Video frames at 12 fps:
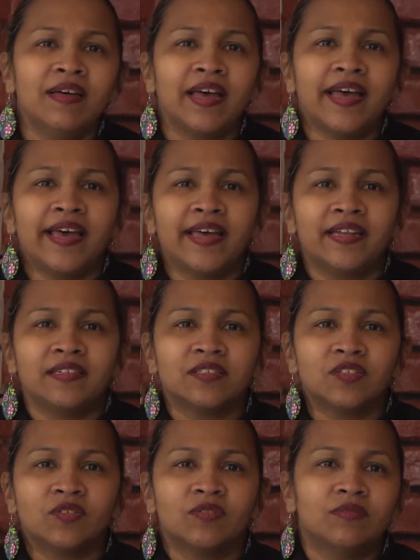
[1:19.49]
And
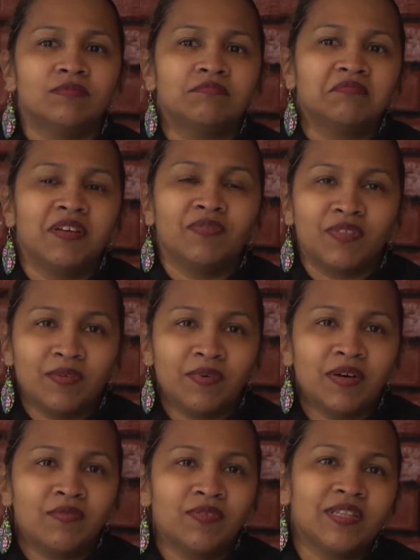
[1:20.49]
so if they
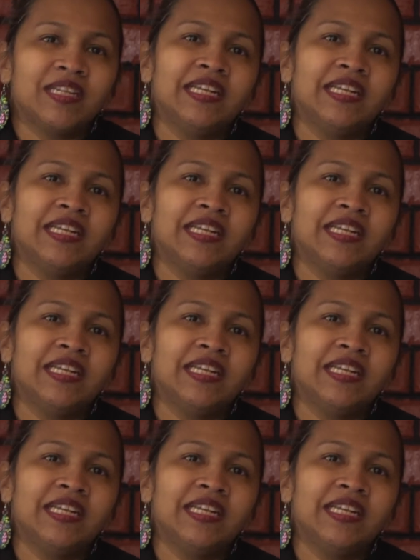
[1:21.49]
work for the